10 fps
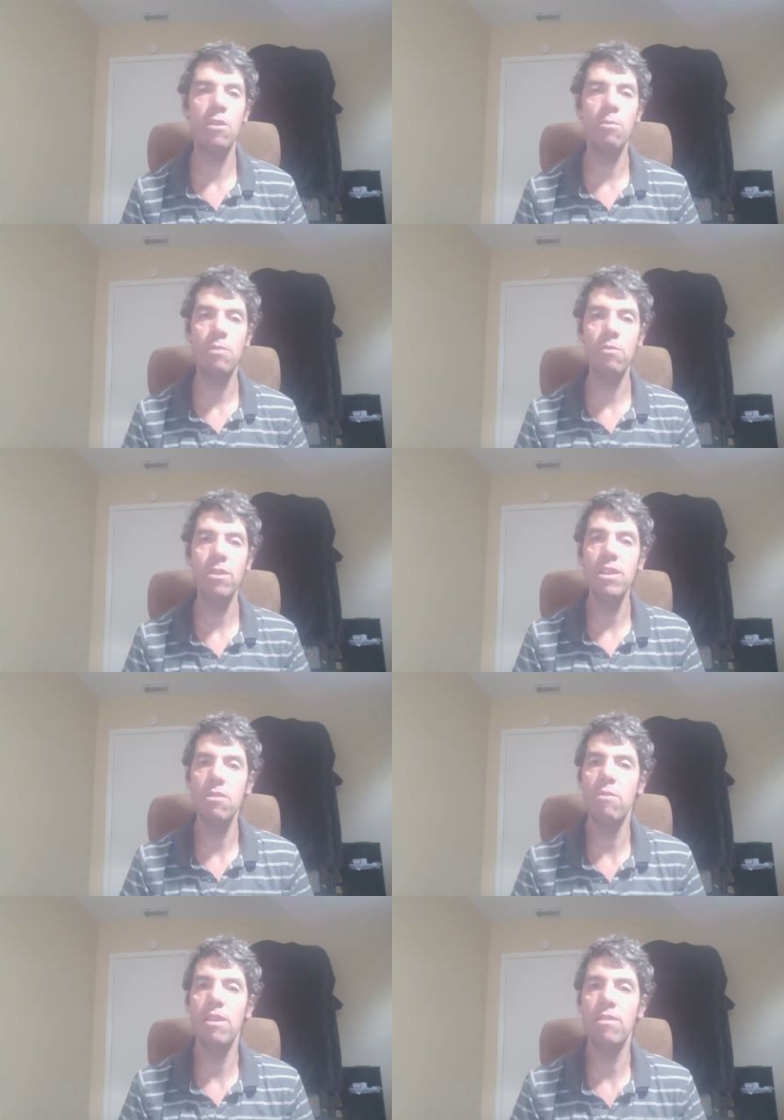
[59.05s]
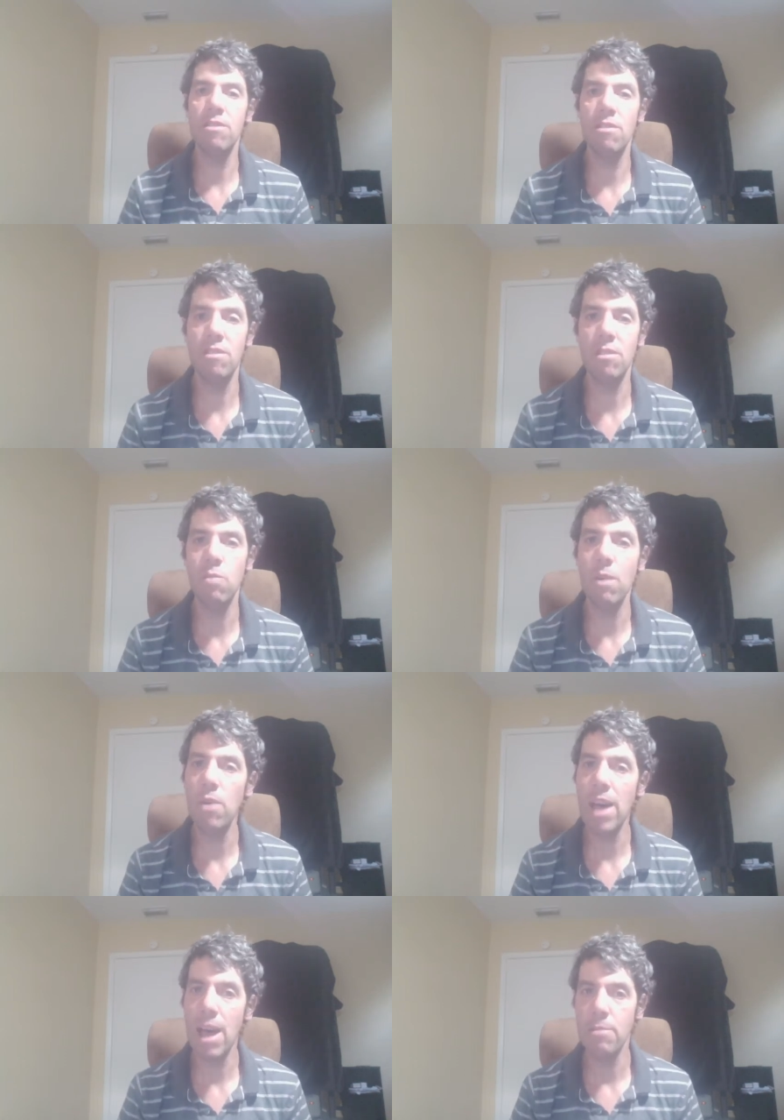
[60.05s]
And it'll be really interesting to see what
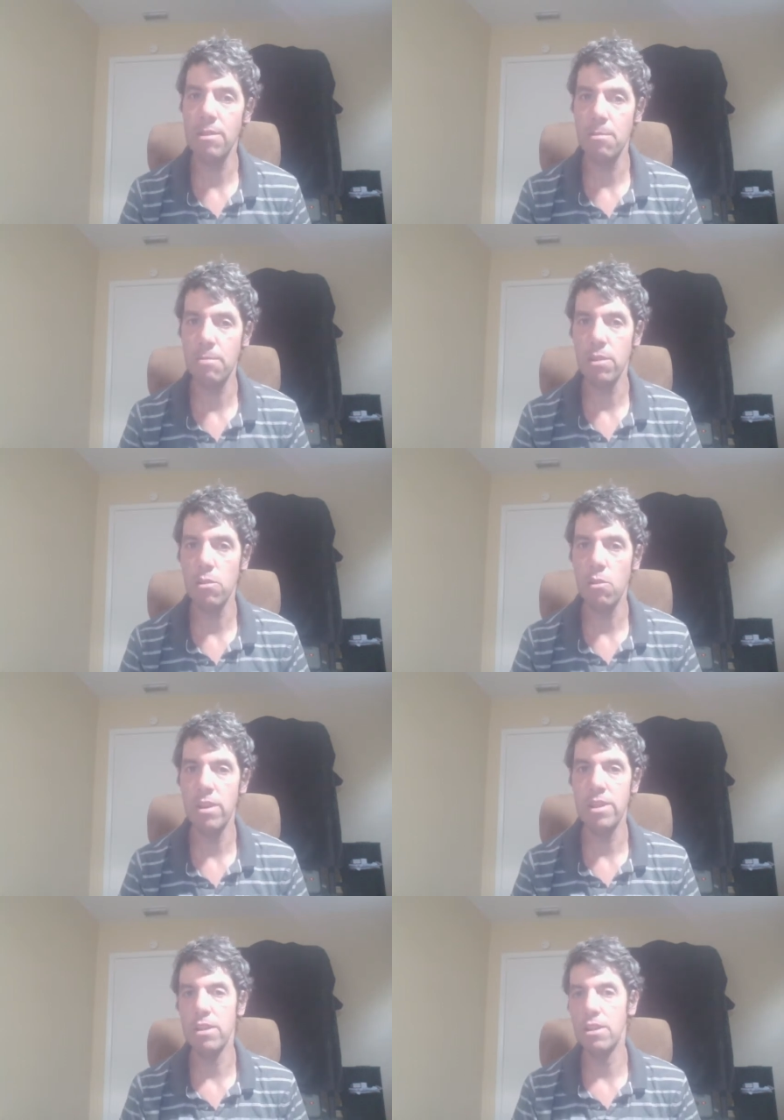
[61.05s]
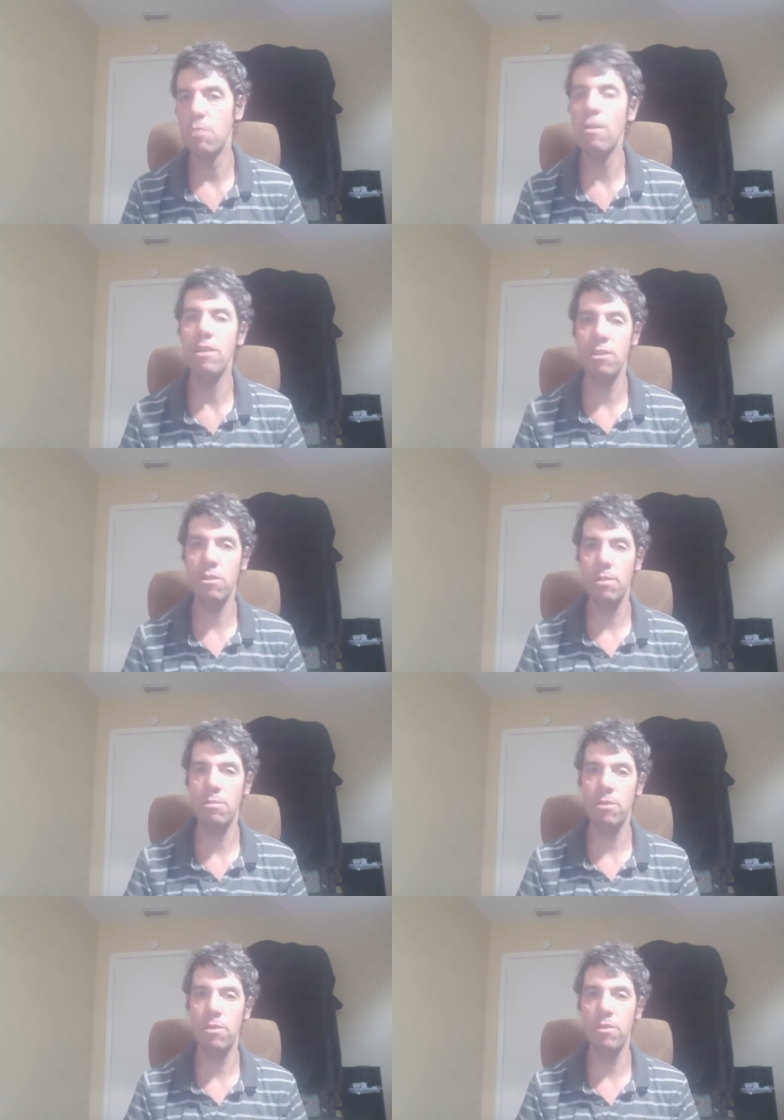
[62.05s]
will happen to Bitcoin and the rest of the
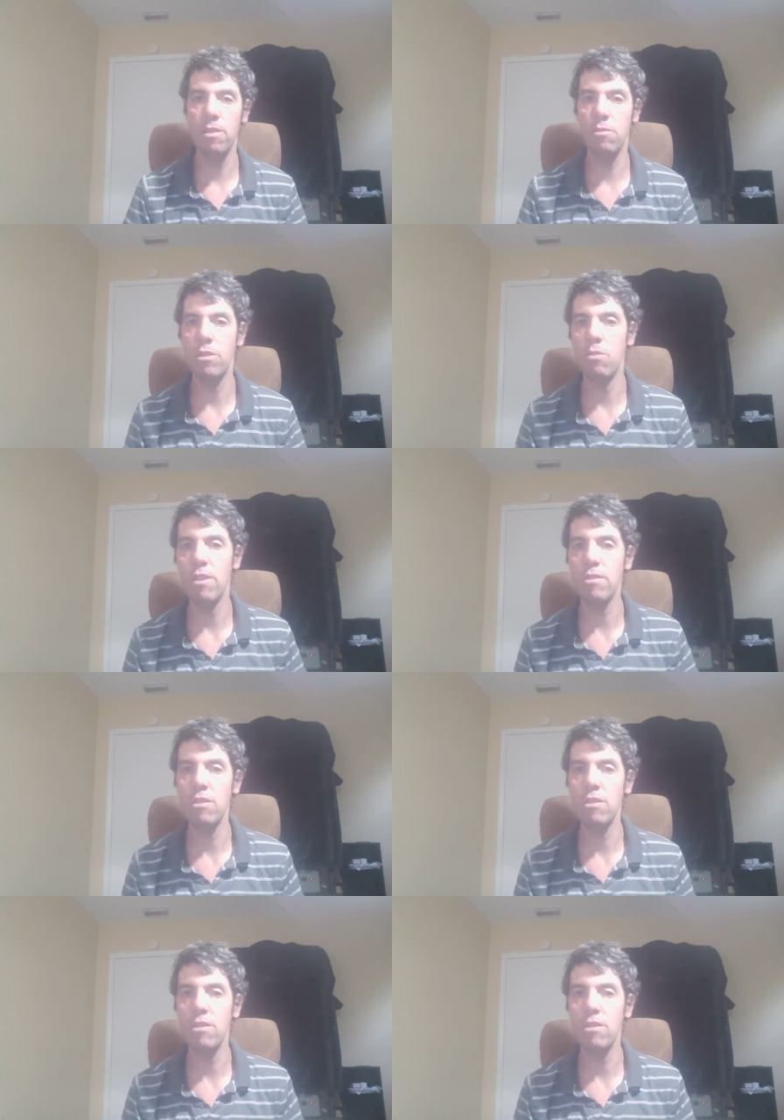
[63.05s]
cryptocurrencies. Would the rest of the